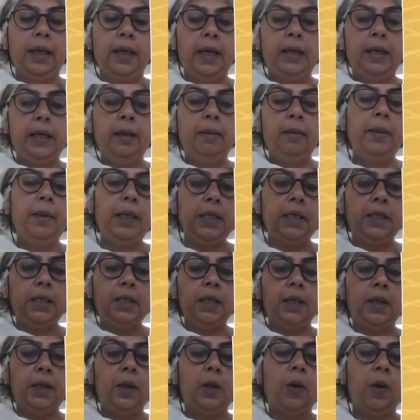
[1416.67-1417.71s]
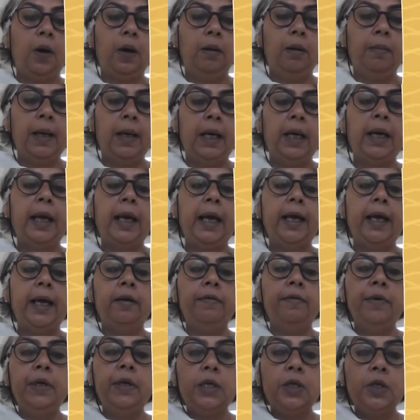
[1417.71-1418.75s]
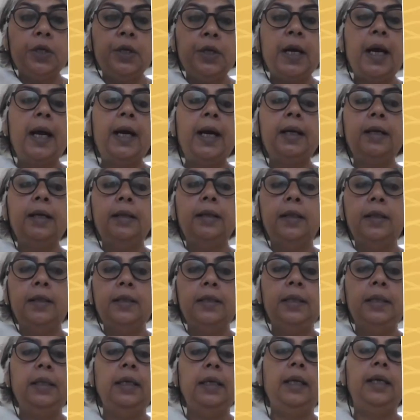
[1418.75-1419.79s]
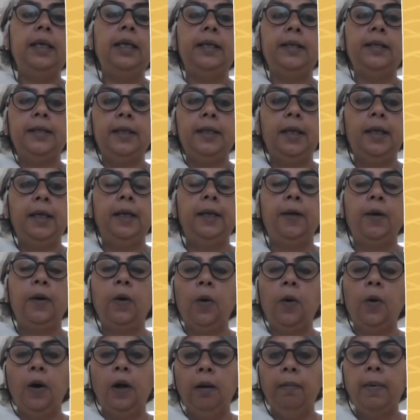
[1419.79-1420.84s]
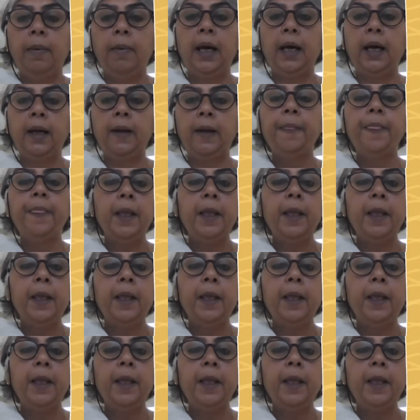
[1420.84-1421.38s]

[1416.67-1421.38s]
and we track the delays in callback